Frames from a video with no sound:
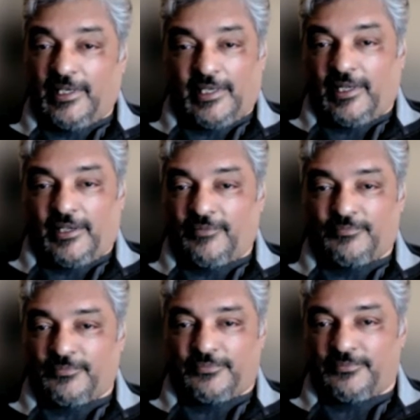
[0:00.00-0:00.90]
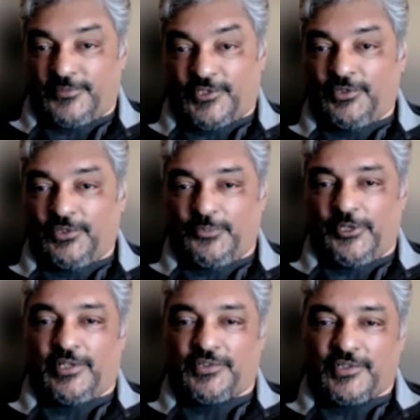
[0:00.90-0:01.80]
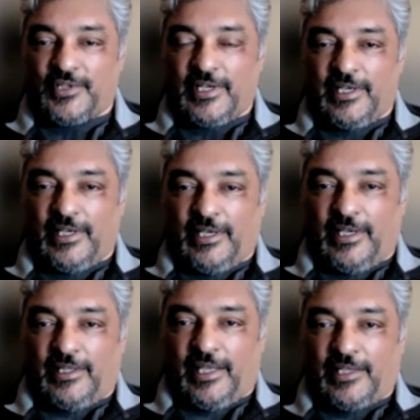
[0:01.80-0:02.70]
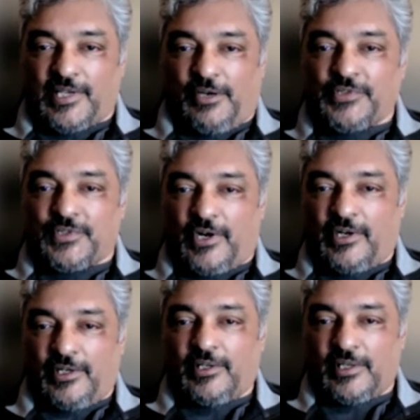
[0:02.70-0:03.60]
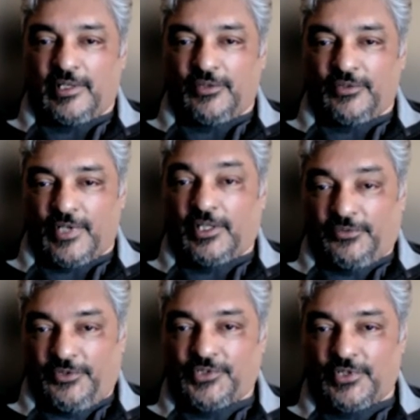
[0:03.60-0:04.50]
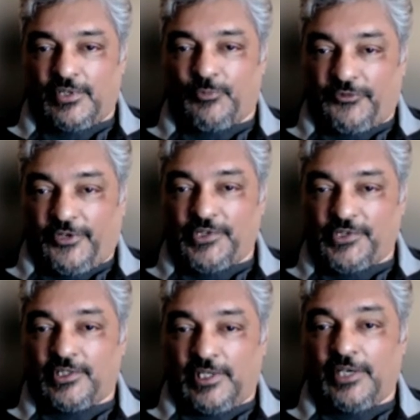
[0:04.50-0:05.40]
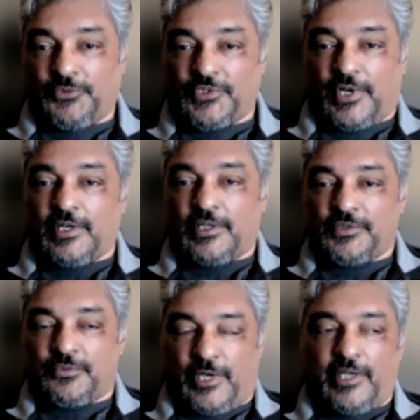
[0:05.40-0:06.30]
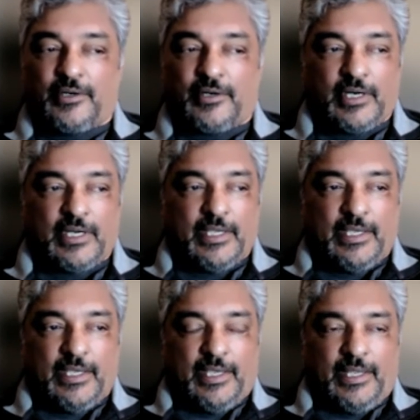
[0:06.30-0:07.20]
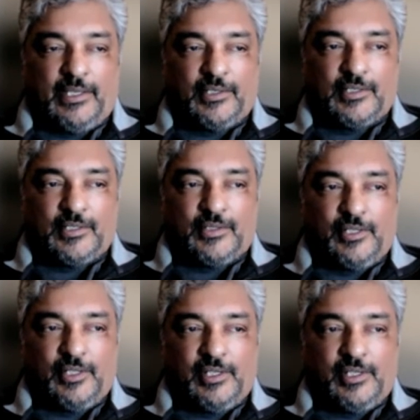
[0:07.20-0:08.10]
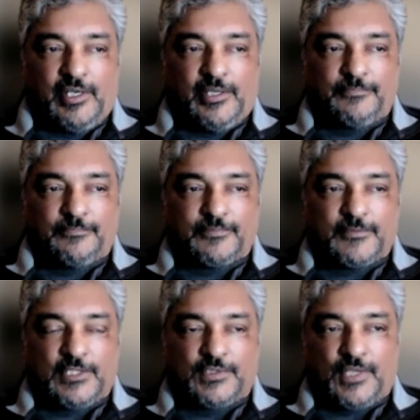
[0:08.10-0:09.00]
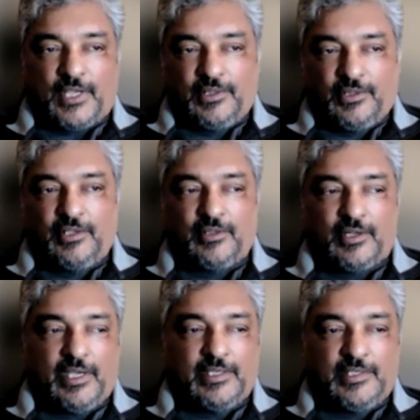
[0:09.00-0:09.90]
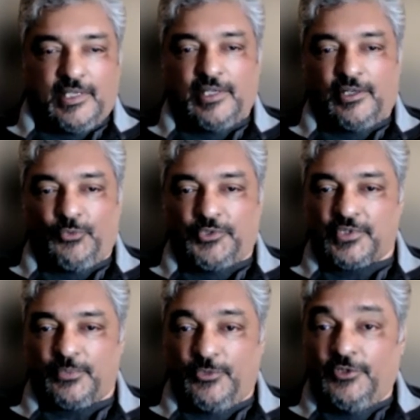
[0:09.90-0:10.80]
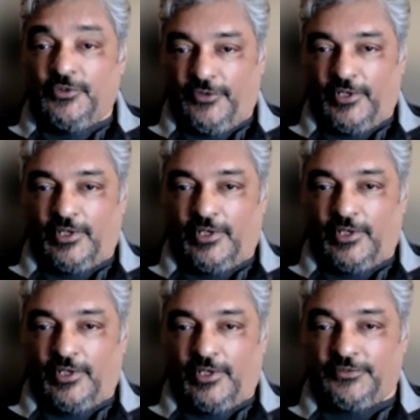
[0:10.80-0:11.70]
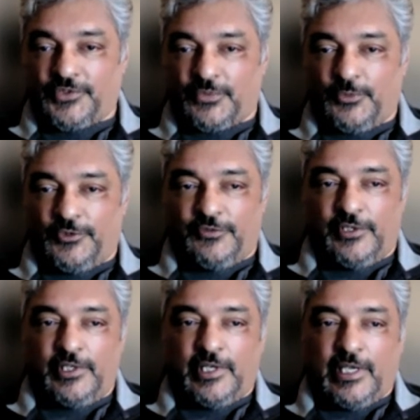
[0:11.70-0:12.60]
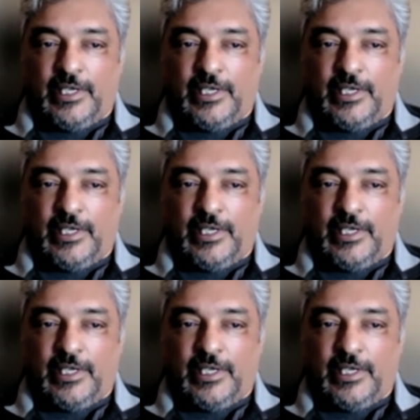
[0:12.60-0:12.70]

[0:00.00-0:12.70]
I sold the pitch. And that's how I started in television professionally. I was started as a writer. And the second thing that I did was a movie, a television movie,